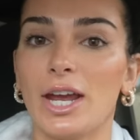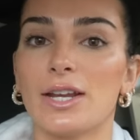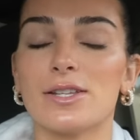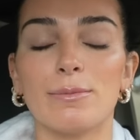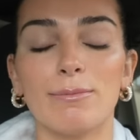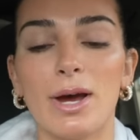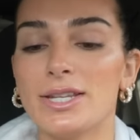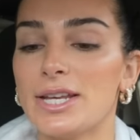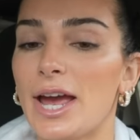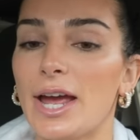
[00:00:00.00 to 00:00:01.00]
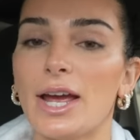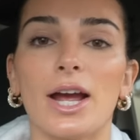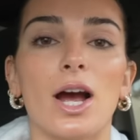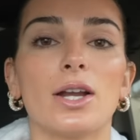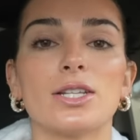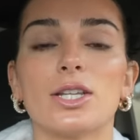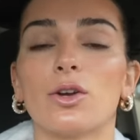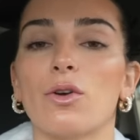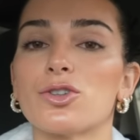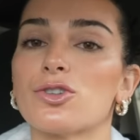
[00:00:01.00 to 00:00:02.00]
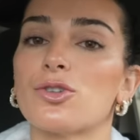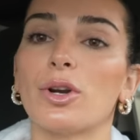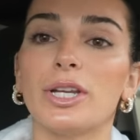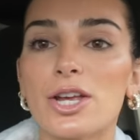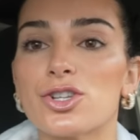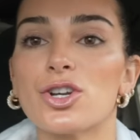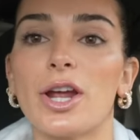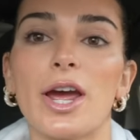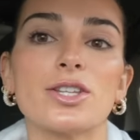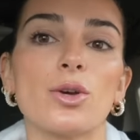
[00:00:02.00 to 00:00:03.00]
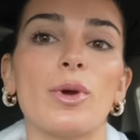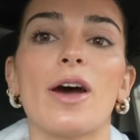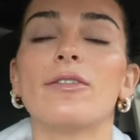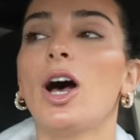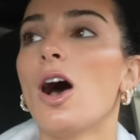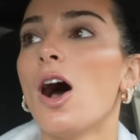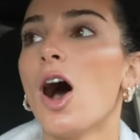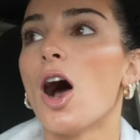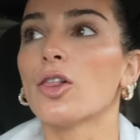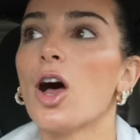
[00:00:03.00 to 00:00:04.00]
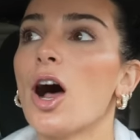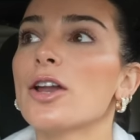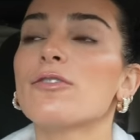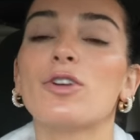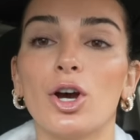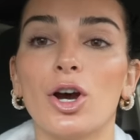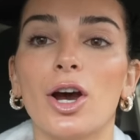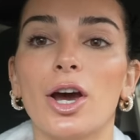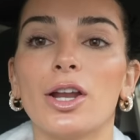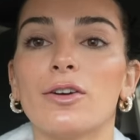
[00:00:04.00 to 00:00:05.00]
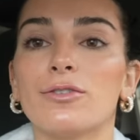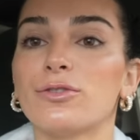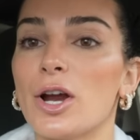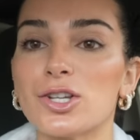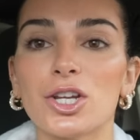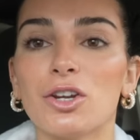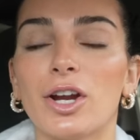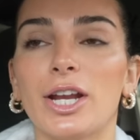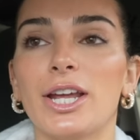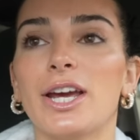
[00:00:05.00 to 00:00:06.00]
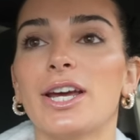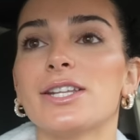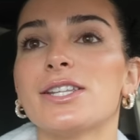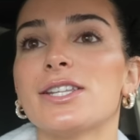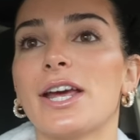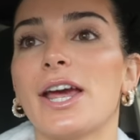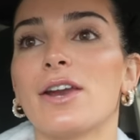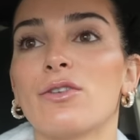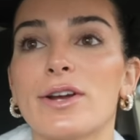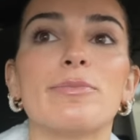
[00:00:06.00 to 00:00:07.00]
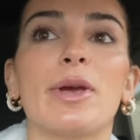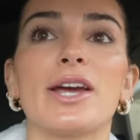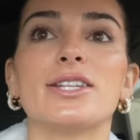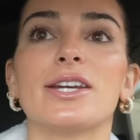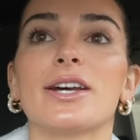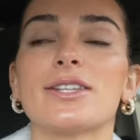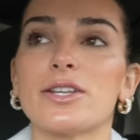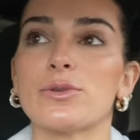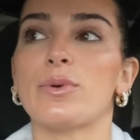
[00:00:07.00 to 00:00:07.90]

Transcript: It is a Monday. I got to the grocery store yesterday, so we have a lot of good fresh ingredients and recipe ideas this